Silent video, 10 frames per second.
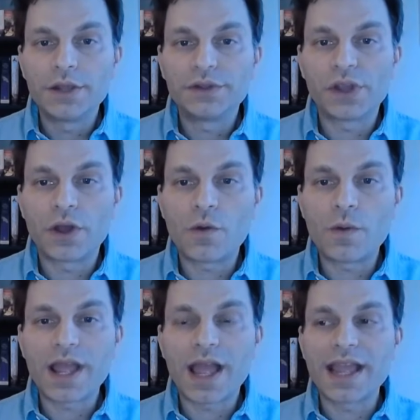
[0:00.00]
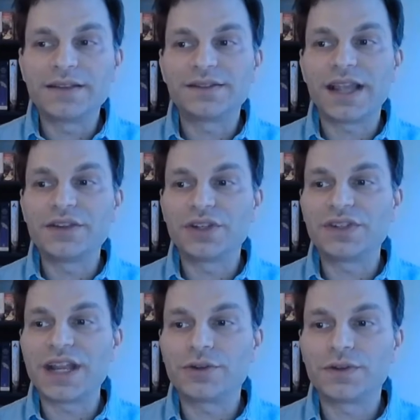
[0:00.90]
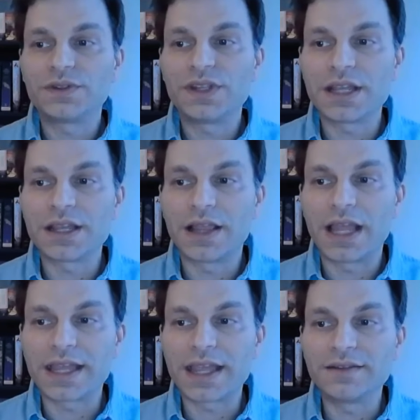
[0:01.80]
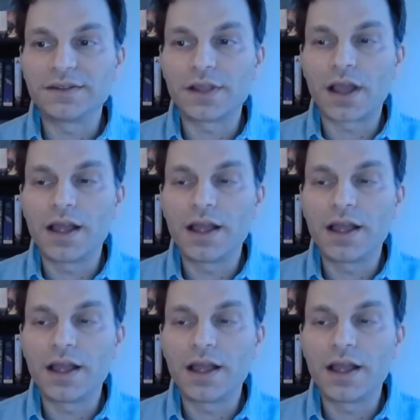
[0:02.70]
So it's just interesting, like, is